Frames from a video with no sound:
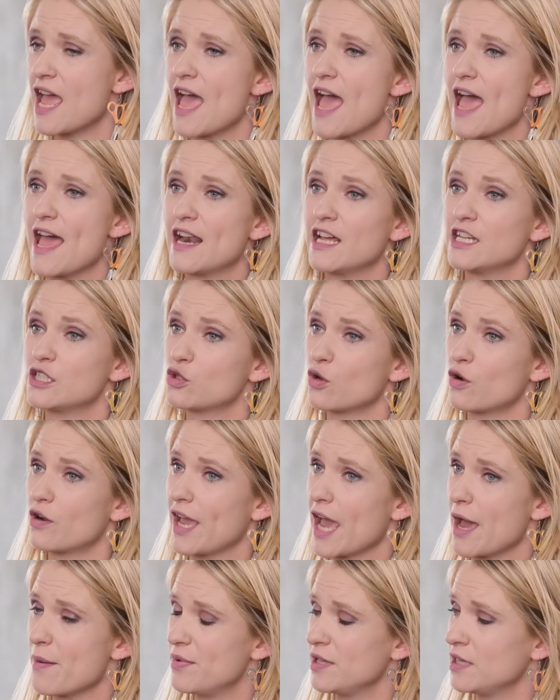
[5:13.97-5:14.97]
And I saw a
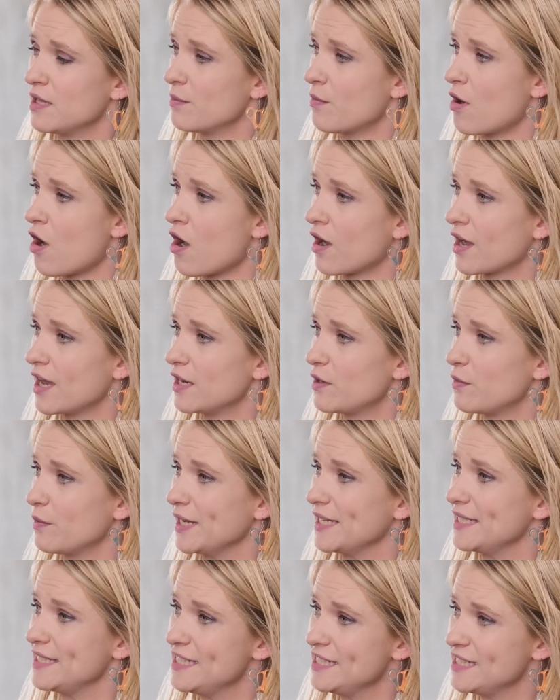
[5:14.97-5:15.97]
gap in the market
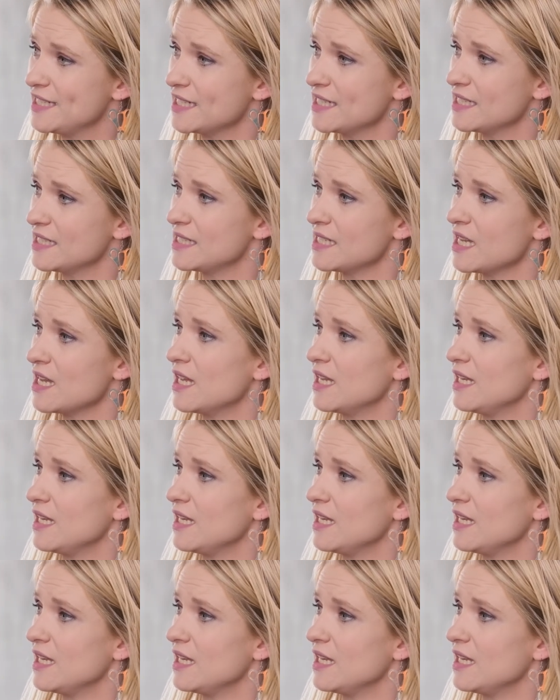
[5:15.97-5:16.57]
where teachers